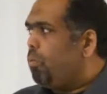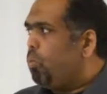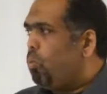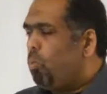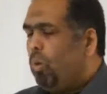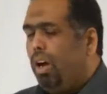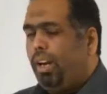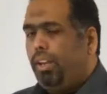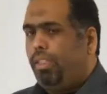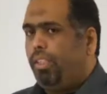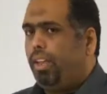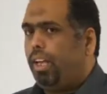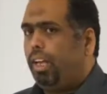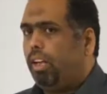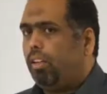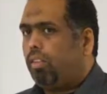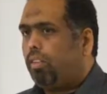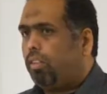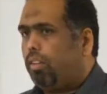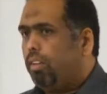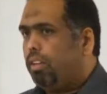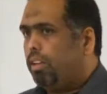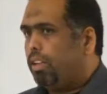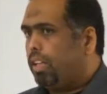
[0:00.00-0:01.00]
One thing,
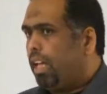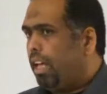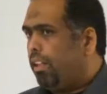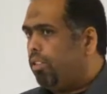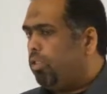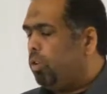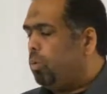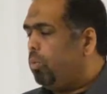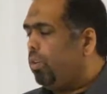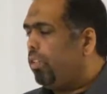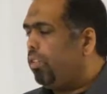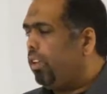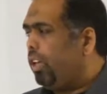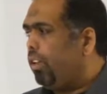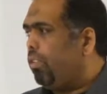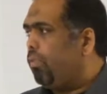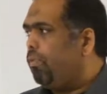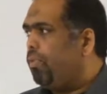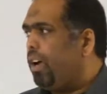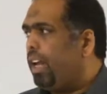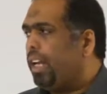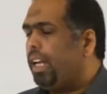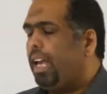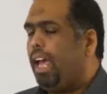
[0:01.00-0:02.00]
as you will see, is
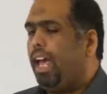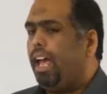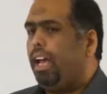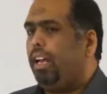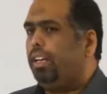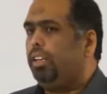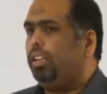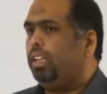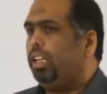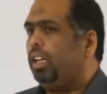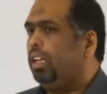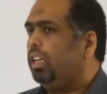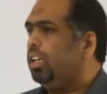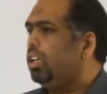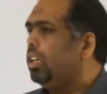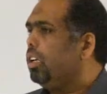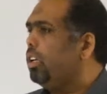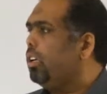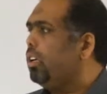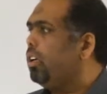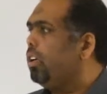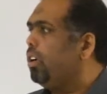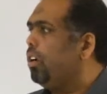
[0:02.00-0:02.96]
very handy